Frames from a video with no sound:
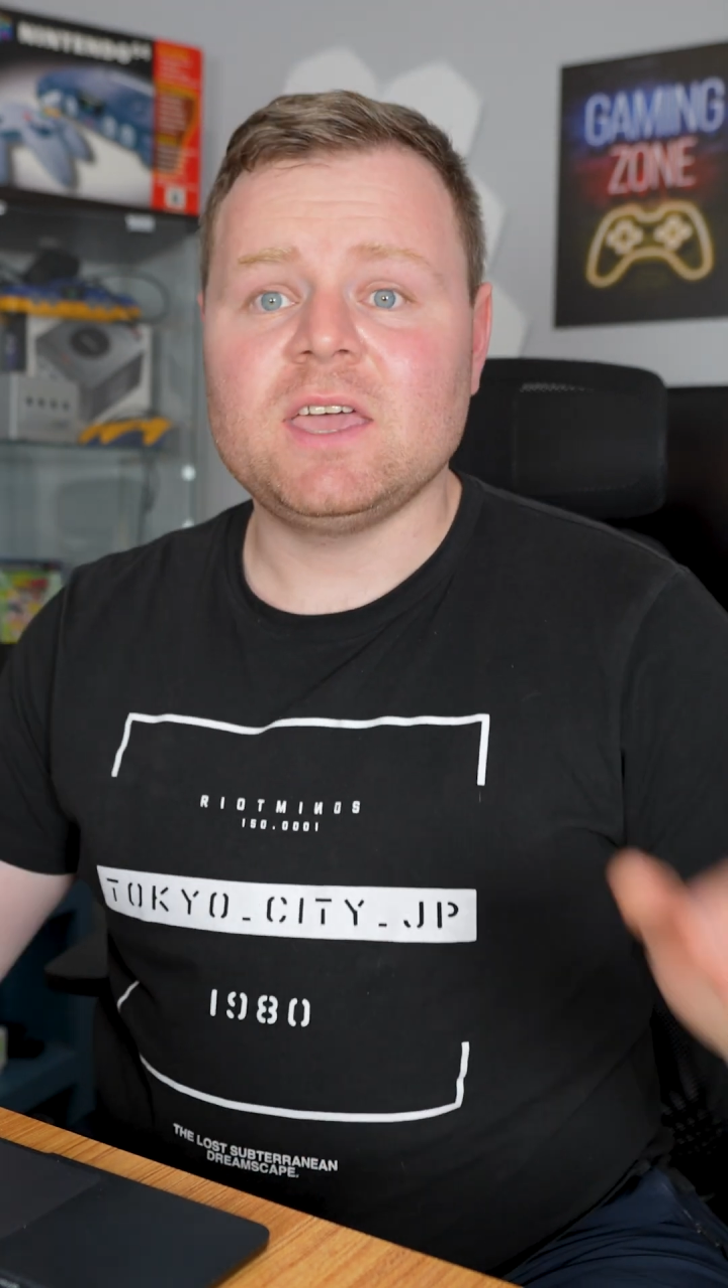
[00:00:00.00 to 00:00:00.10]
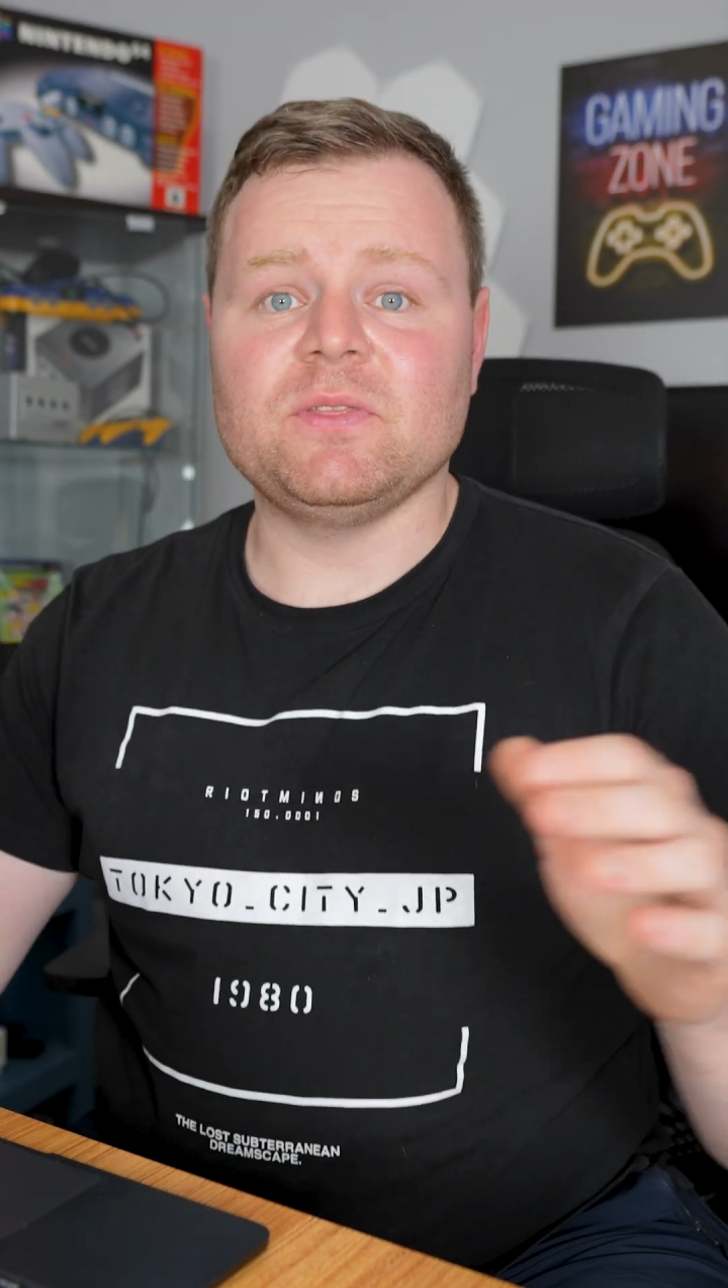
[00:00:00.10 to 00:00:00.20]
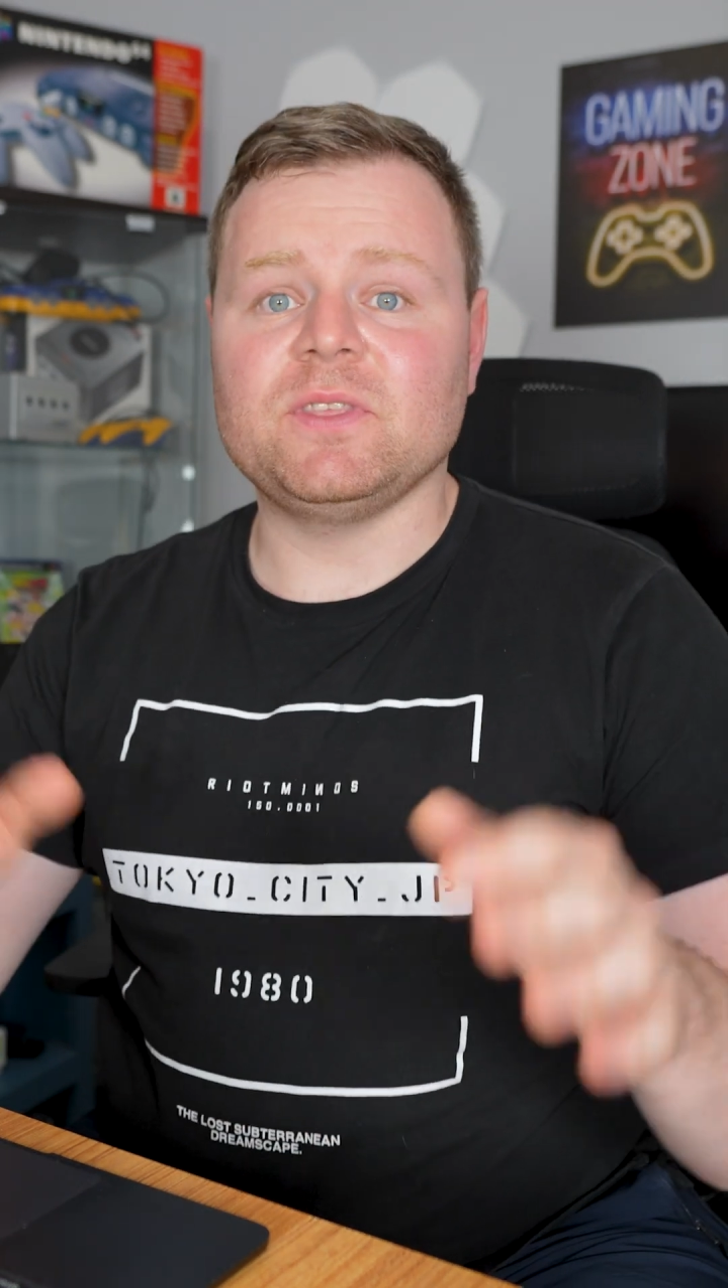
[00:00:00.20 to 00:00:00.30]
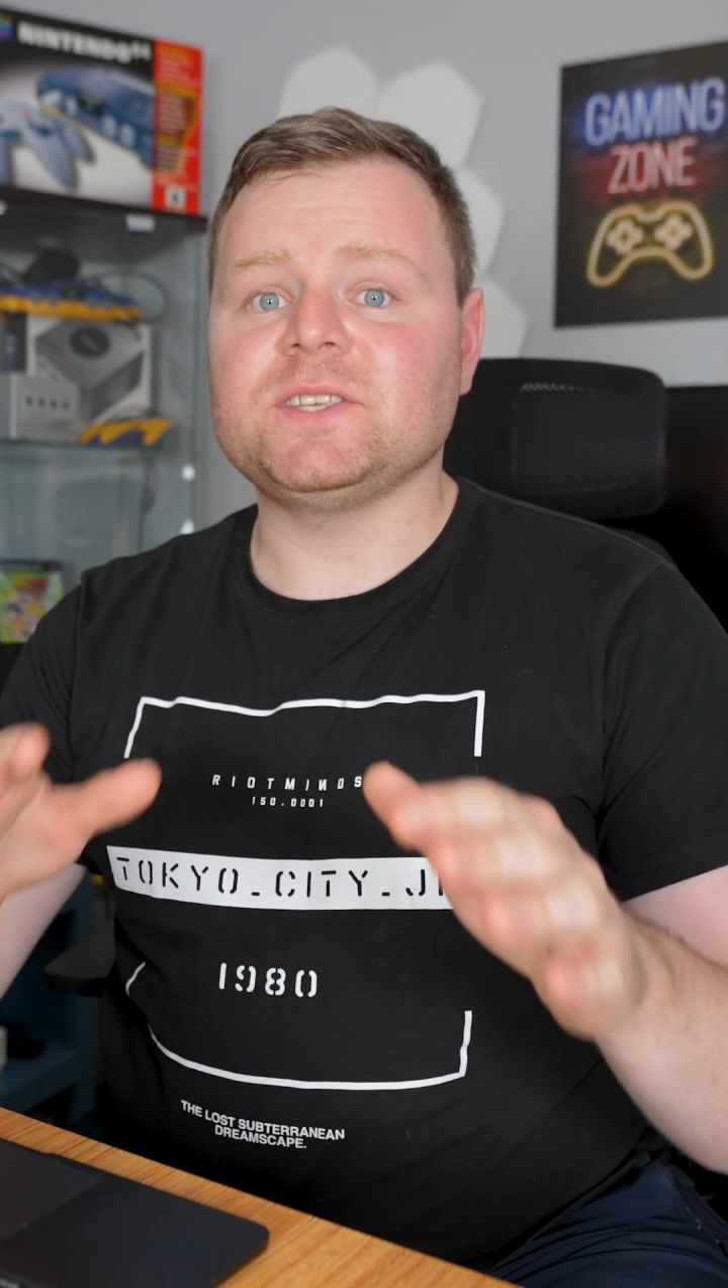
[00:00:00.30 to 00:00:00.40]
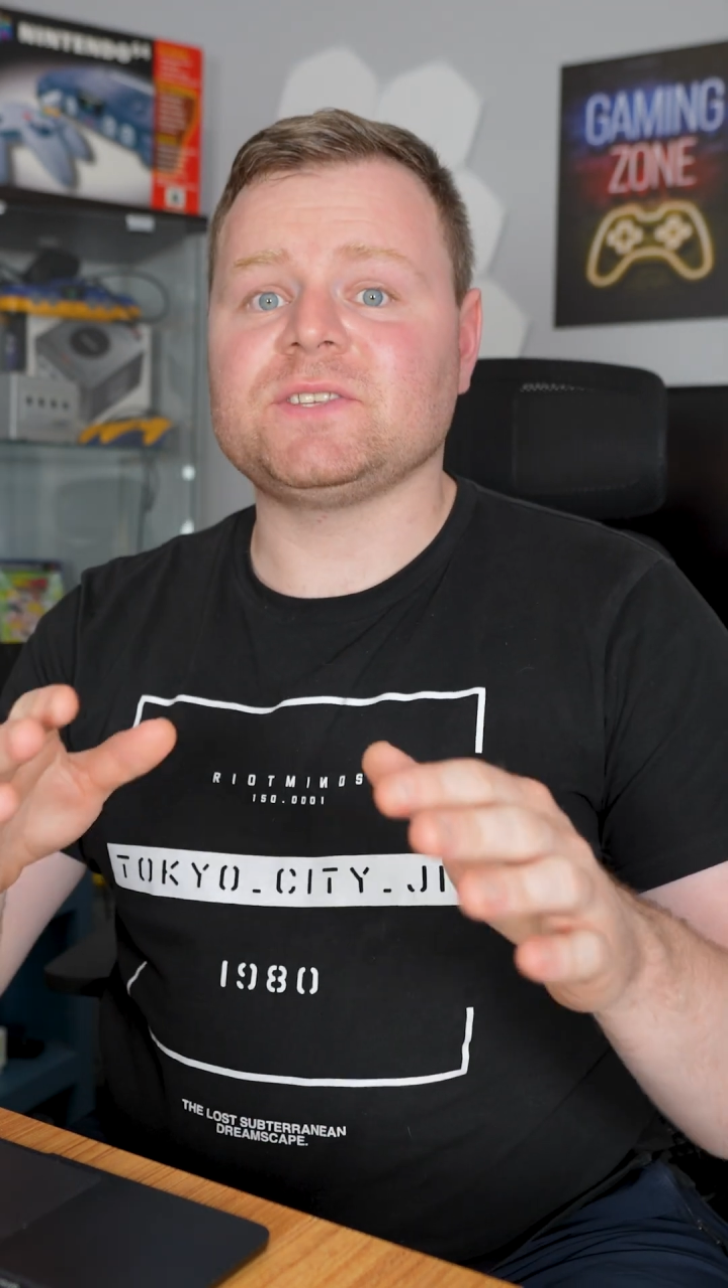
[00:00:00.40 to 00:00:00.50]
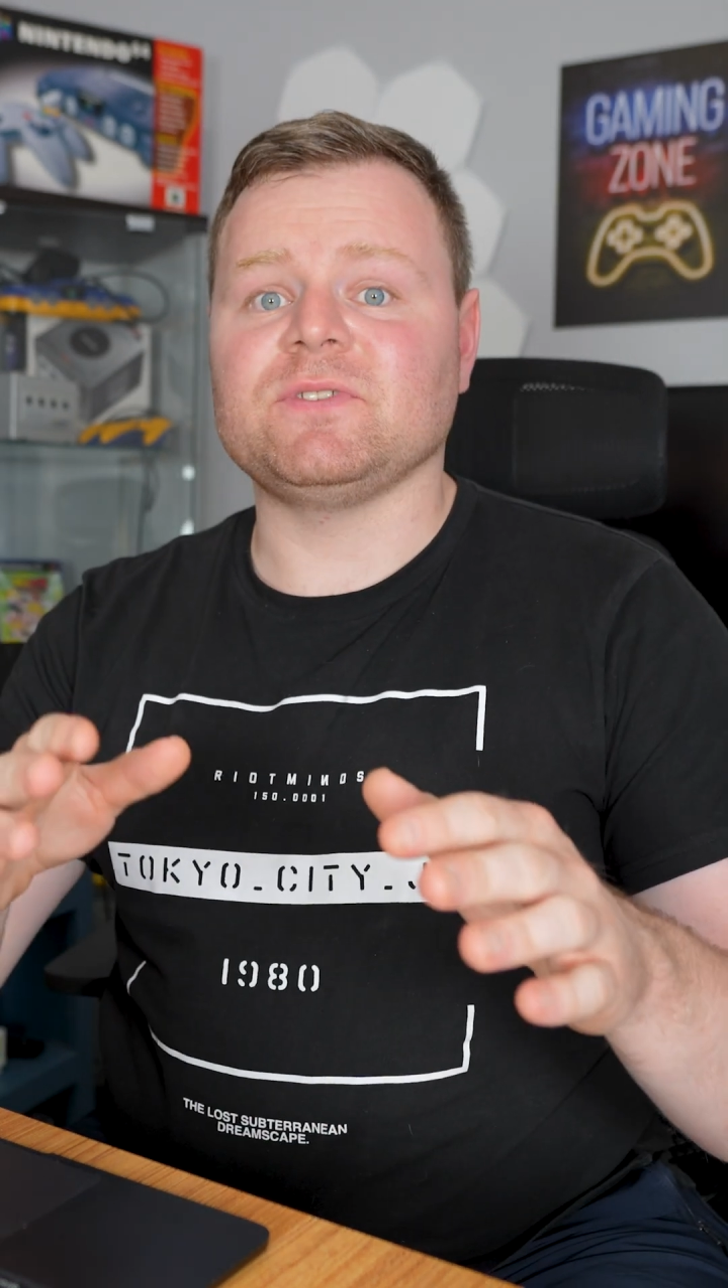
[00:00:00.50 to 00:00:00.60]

this